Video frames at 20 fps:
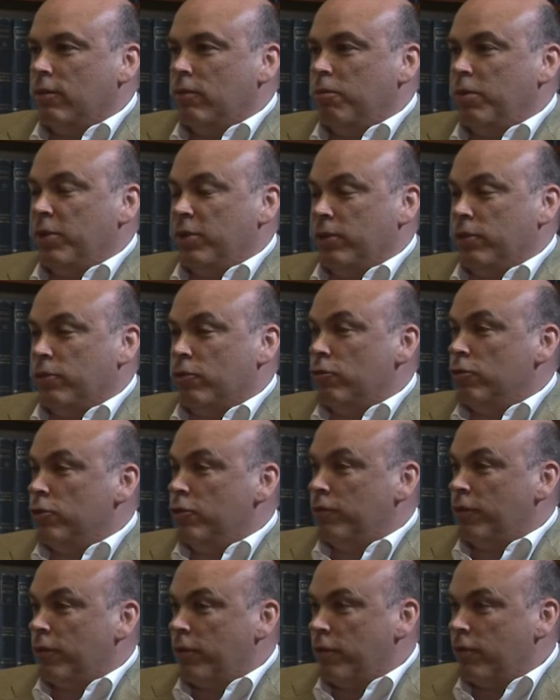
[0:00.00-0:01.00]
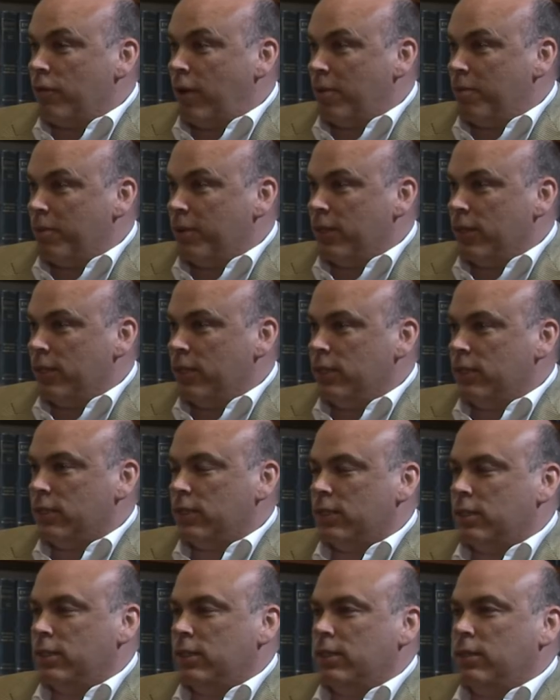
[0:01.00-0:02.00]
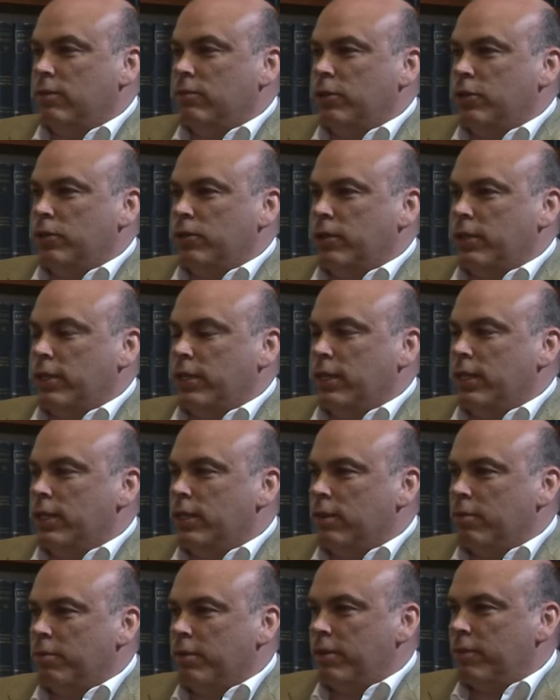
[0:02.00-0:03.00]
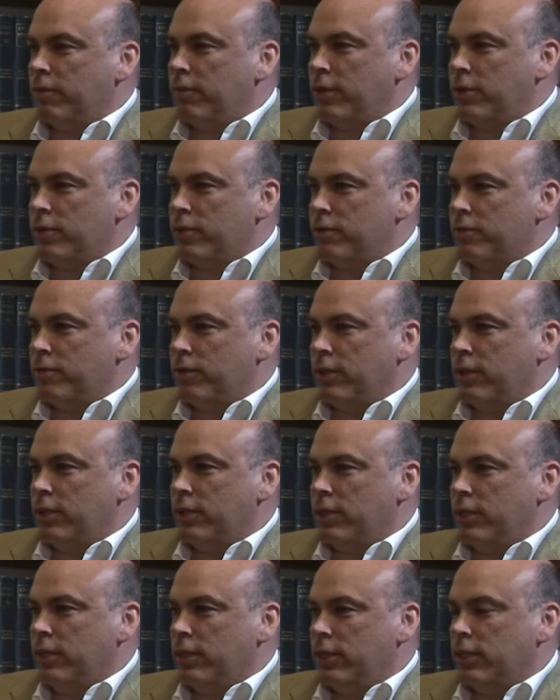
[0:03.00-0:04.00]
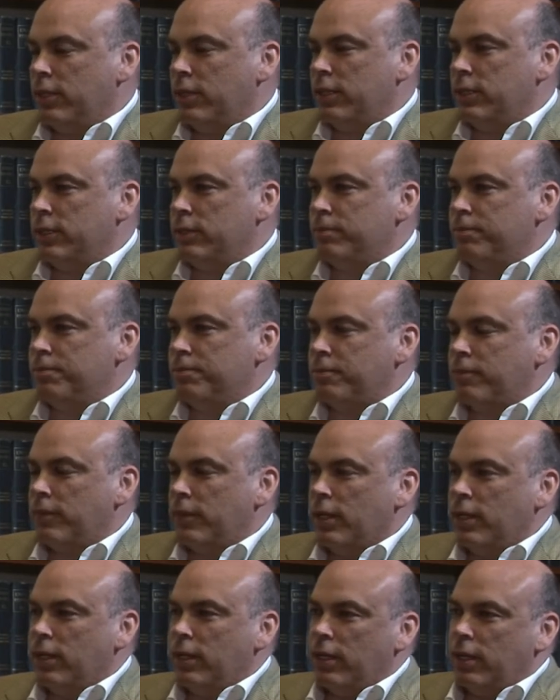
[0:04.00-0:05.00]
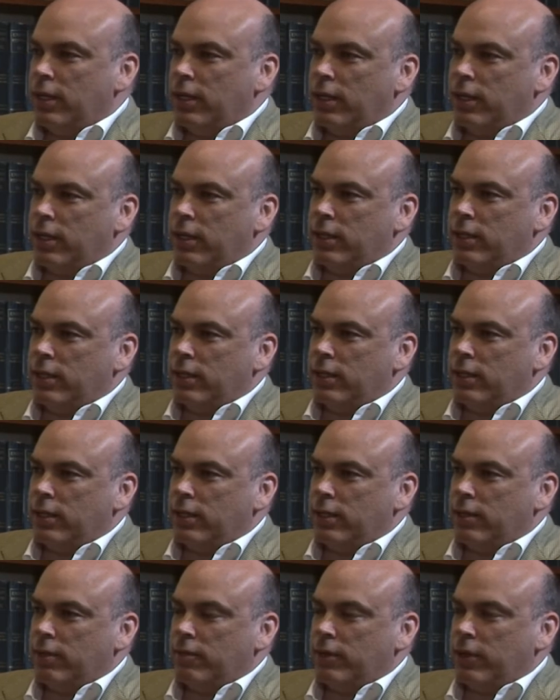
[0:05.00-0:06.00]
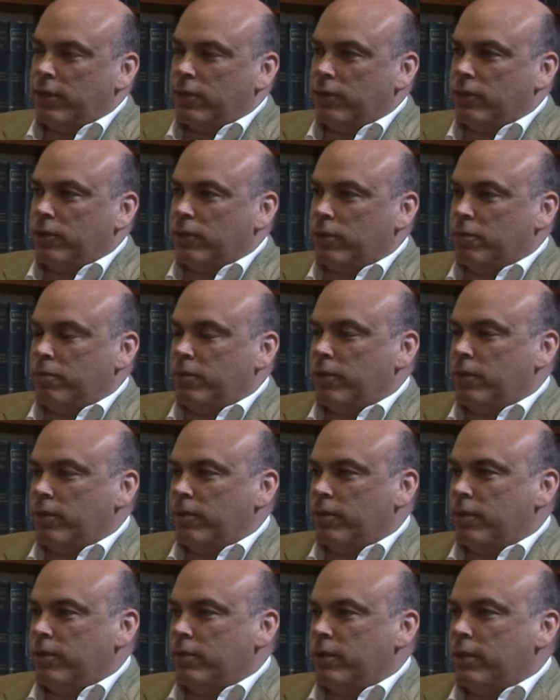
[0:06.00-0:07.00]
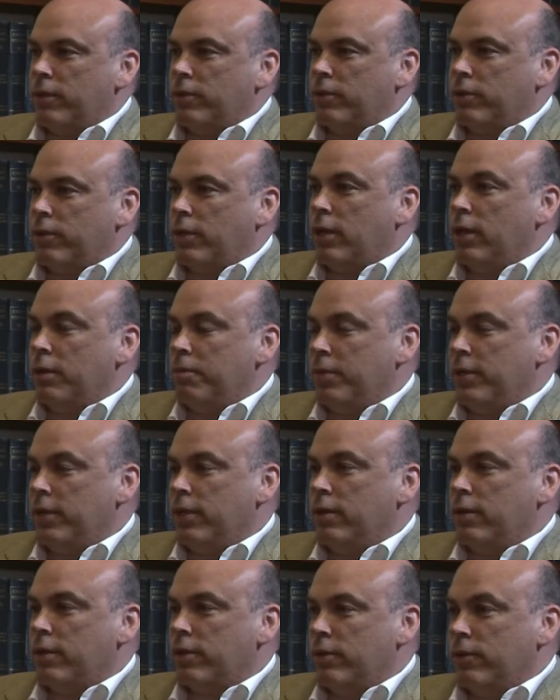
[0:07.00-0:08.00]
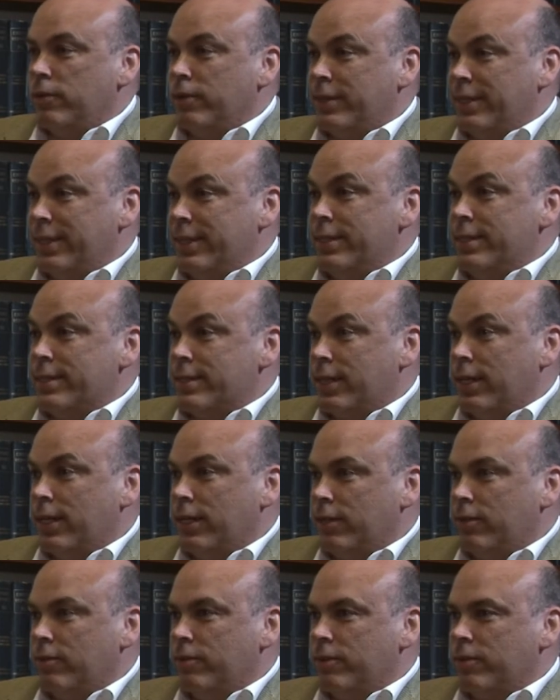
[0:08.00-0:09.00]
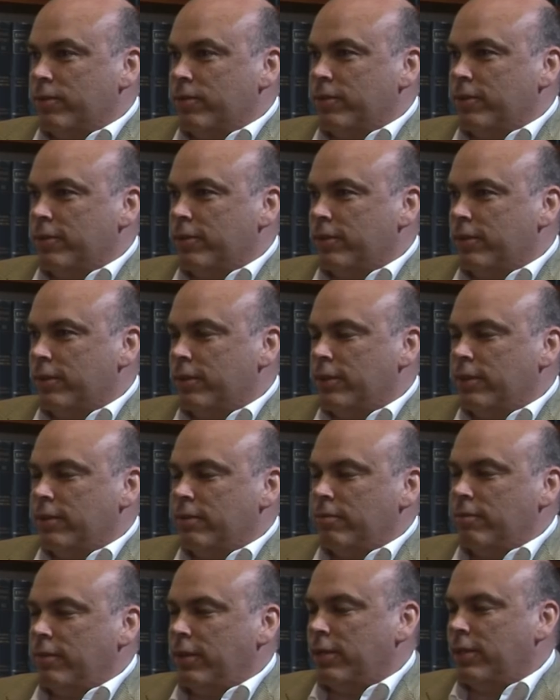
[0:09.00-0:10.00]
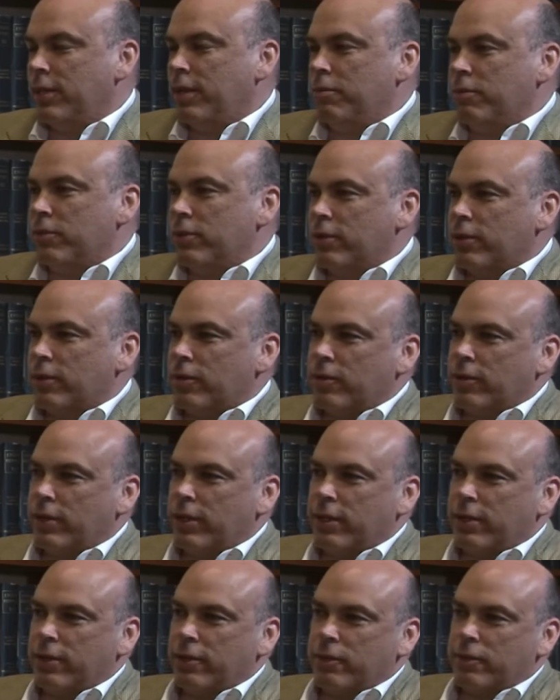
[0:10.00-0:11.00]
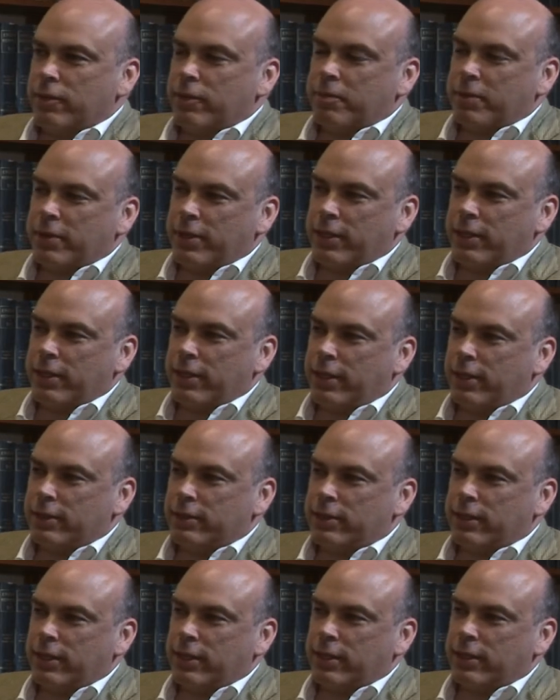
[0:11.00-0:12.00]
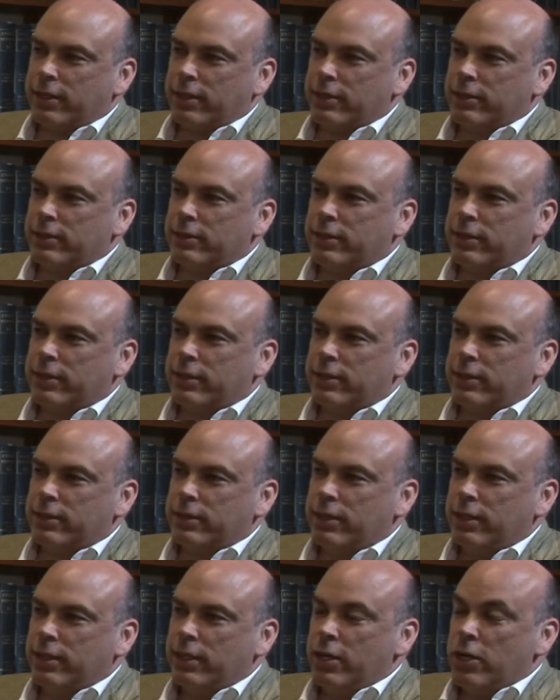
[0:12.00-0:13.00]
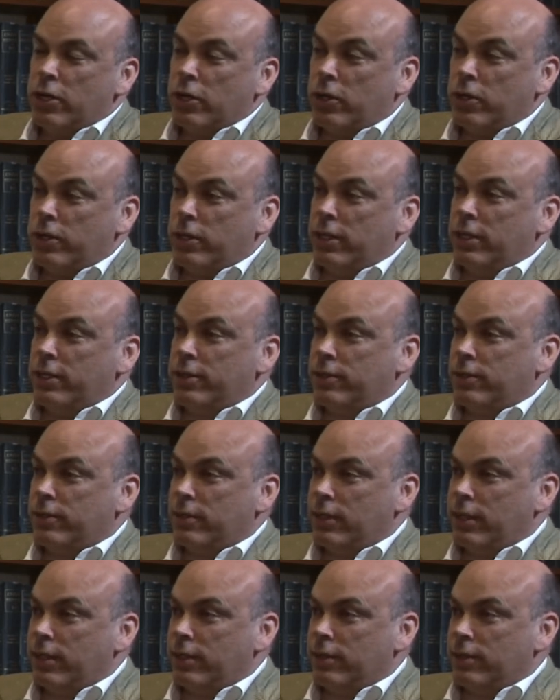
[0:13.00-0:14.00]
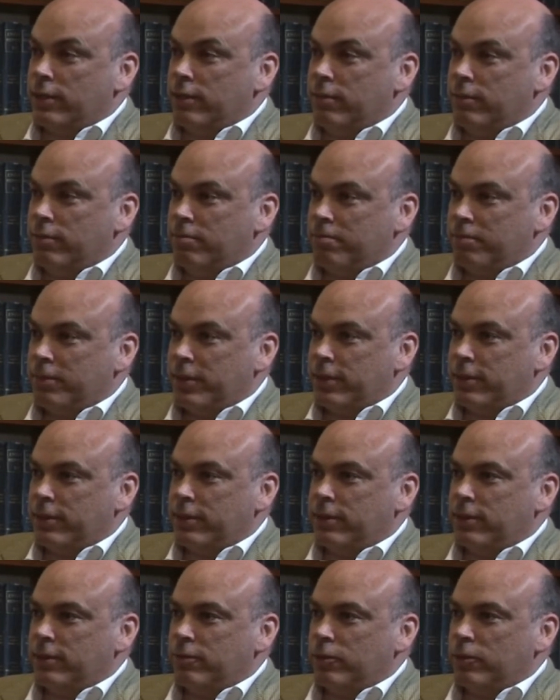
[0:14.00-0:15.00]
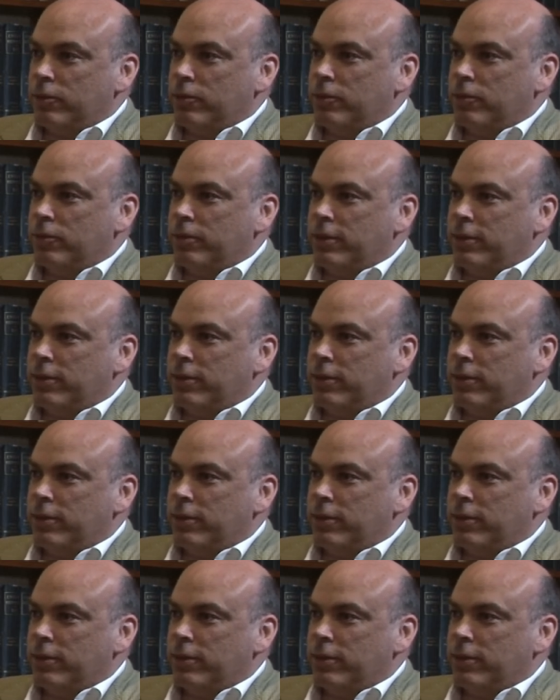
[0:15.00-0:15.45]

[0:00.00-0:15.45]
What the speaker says: business grew very rapidly. We took in a little bit of venture funding. We actually got to the point where we were able to IPO actually onto ESDAC, which was the attempt to create a European NASDAQ in those days. Couldn't list on London because the rules were